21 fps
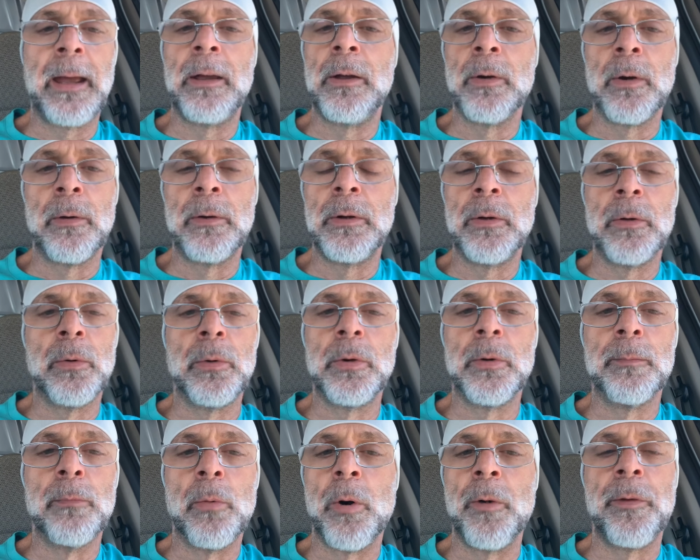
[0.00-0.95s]

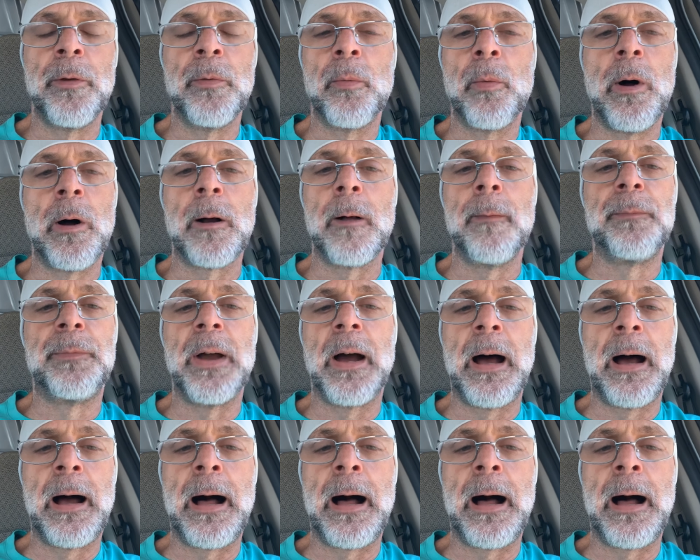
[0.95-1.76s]
You're more than welcome to.